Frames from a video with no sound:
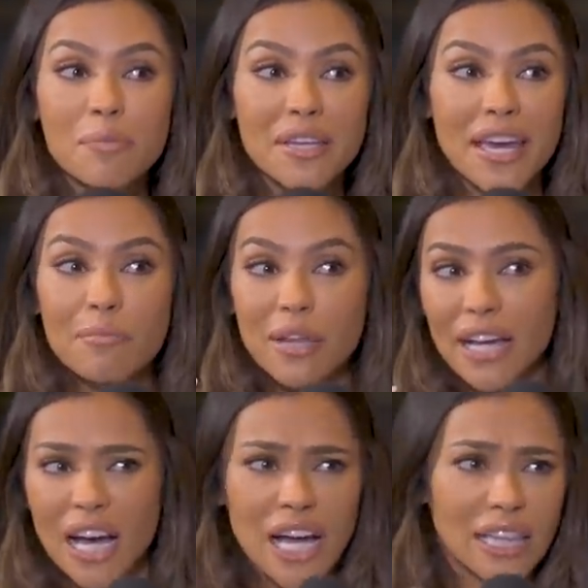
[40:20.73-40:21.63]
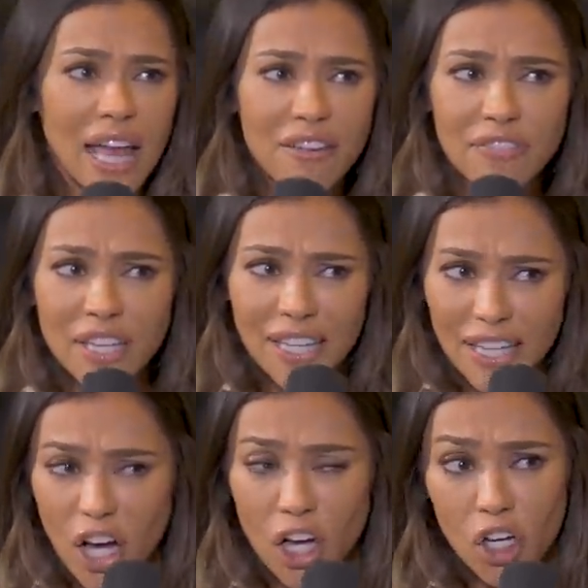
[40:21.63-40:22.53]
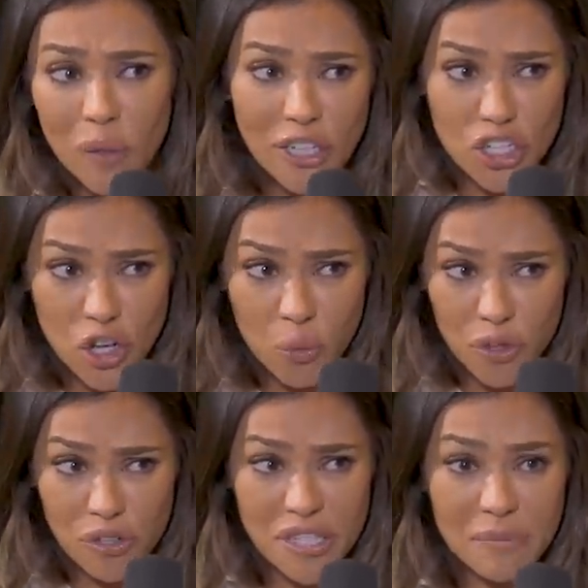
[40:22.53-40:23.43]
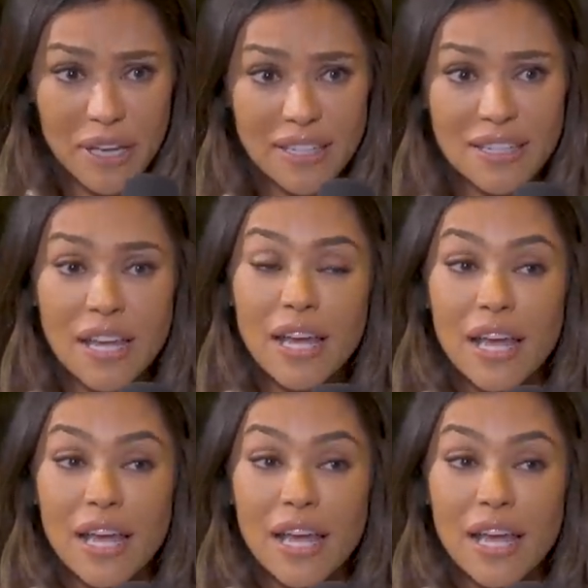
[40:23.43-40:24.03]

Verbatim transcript: it became like a laughing, like ongoing joke with your teammates.